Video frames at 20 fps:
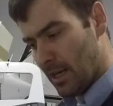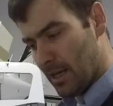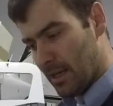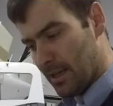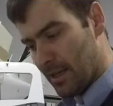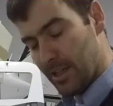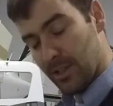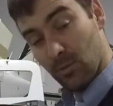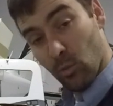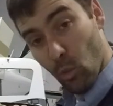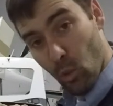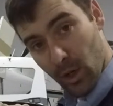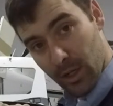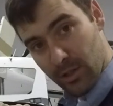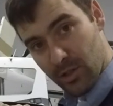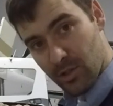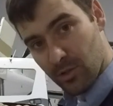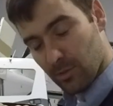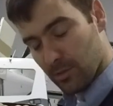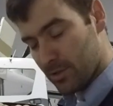is one
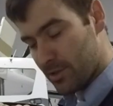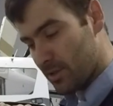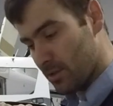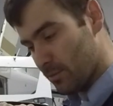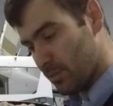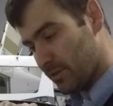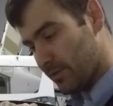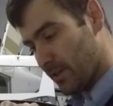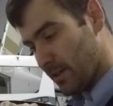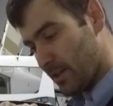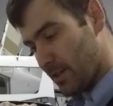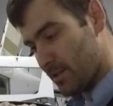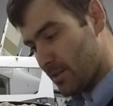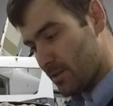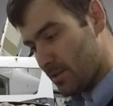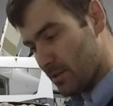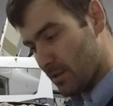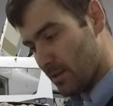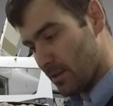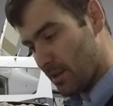source that
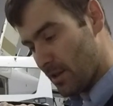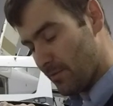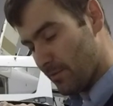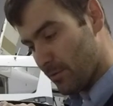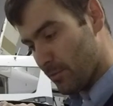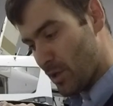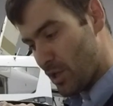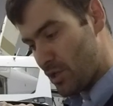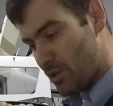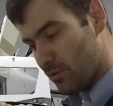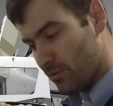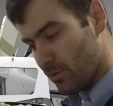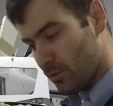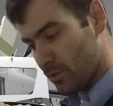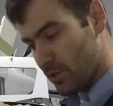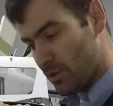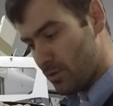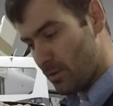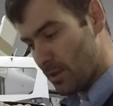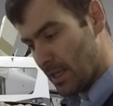provides information for
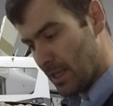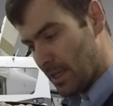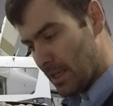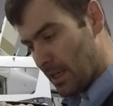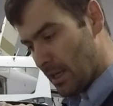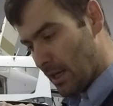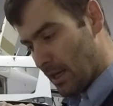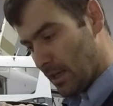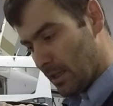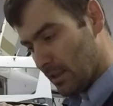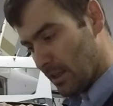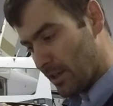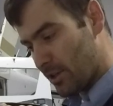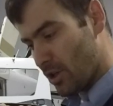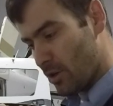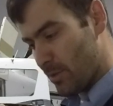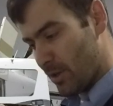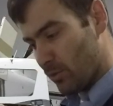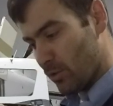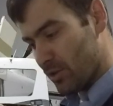you.
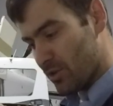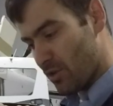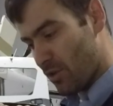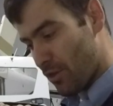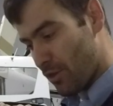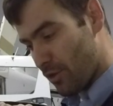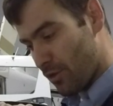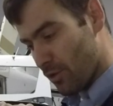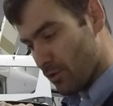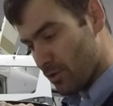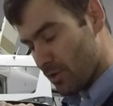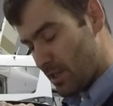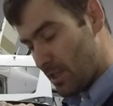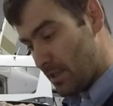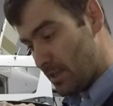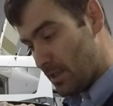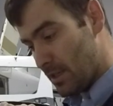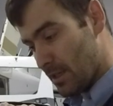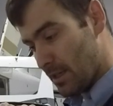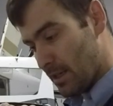Lycoming wants
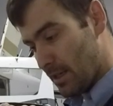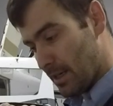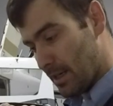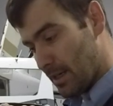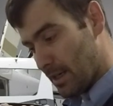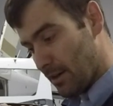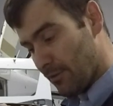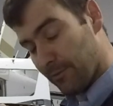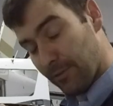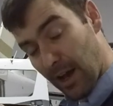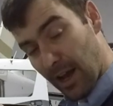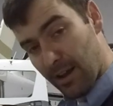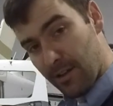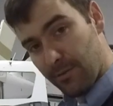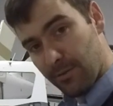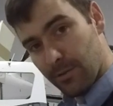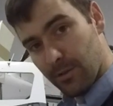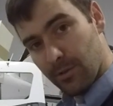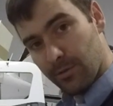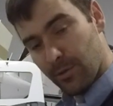35
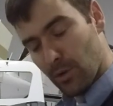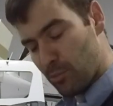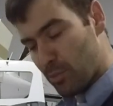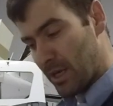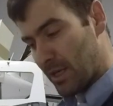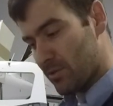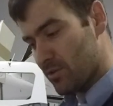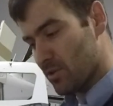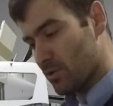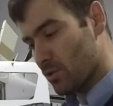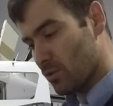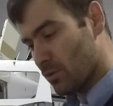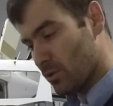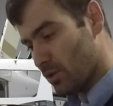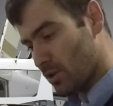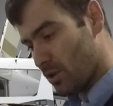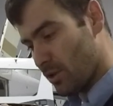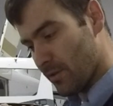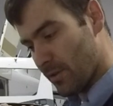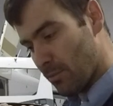foot-pounds of
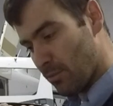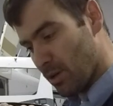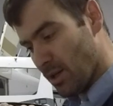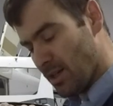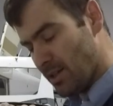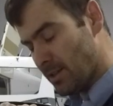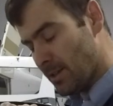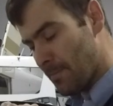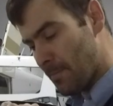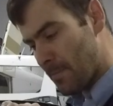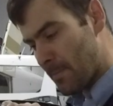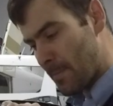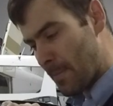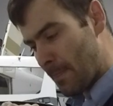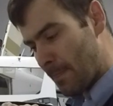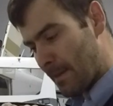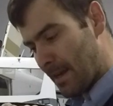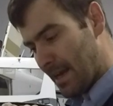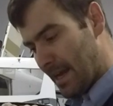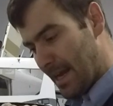torque on the plug,
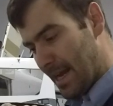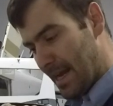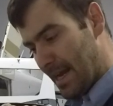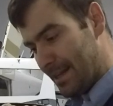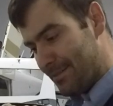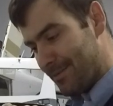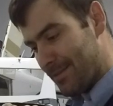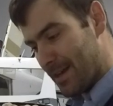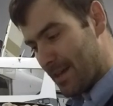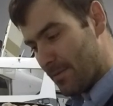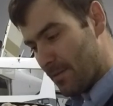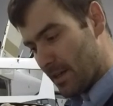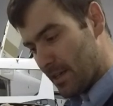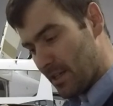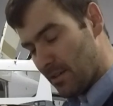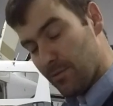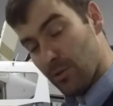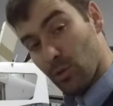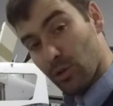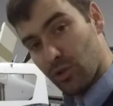and then they
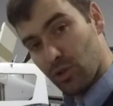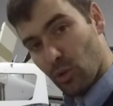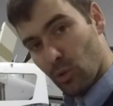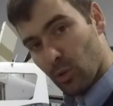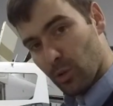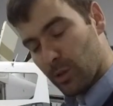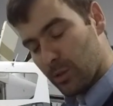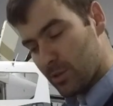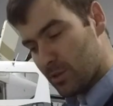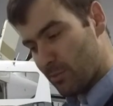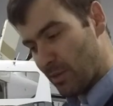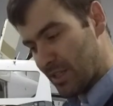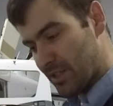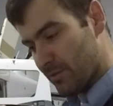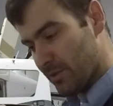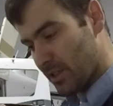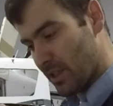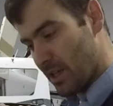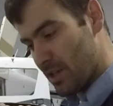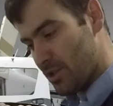give you a torque
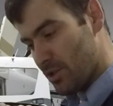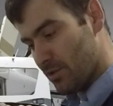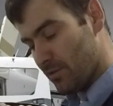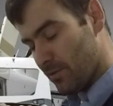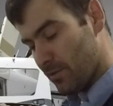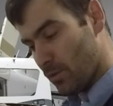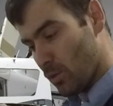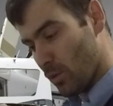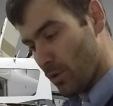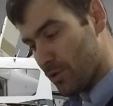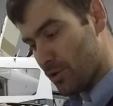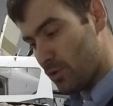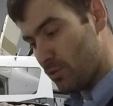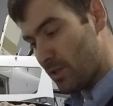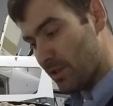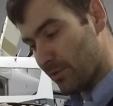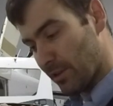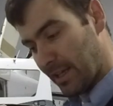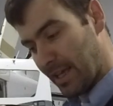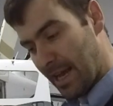specification for the two
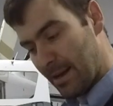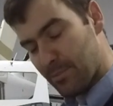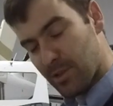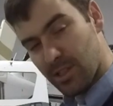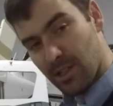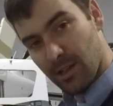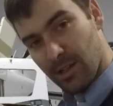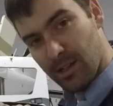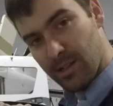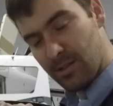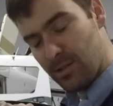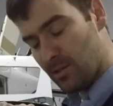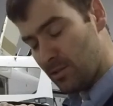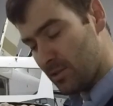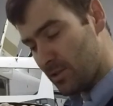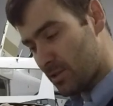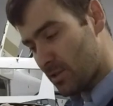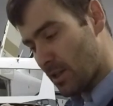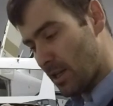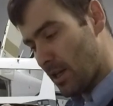different cap styles.